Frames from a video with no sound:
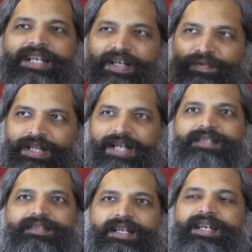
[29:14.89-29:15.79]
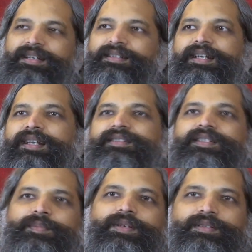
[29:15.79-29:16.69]
If that is there, the rest
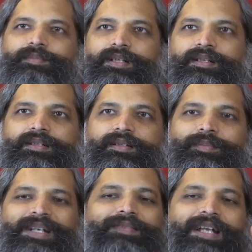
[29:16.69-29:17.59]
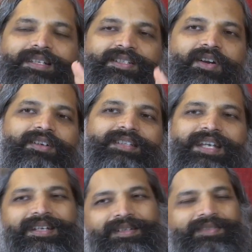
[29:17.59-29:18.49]
is possible. But if that is not
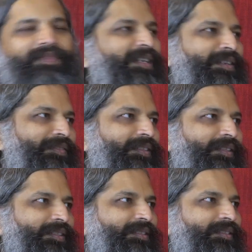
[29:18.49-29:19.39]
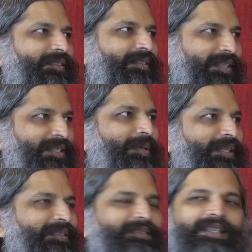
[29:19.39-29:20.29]
there, it's very difficult. That's
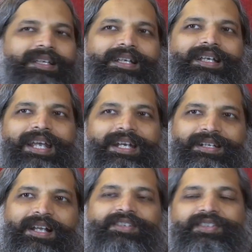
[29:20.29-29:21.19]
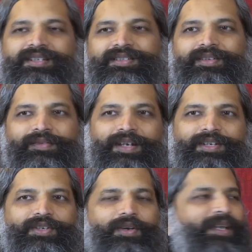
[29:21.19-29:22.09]
why this indulgence of
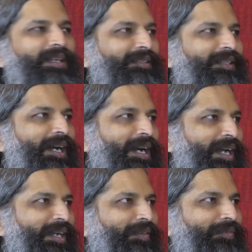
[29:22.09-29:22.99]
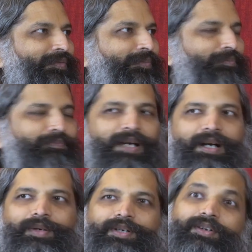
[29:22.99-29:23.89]
enjoying the high of
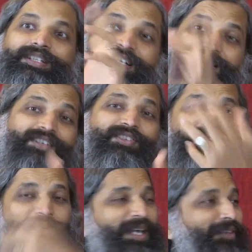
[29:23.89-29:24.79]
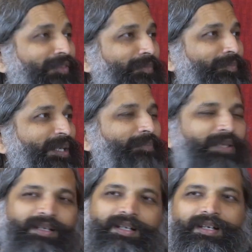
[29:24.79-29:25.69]
power or the attention you get from
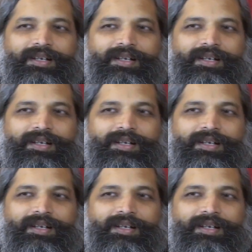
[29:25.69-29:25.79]
people,